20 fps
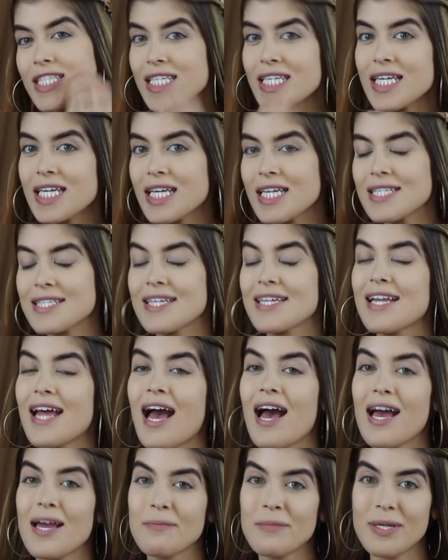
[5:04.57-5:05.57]
cheeks. And
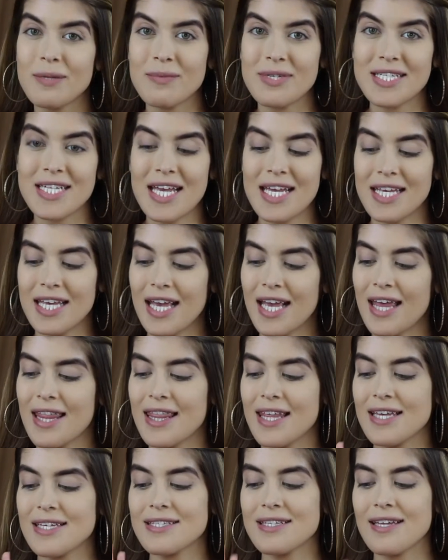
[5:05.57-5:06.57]
I'm going to be taking the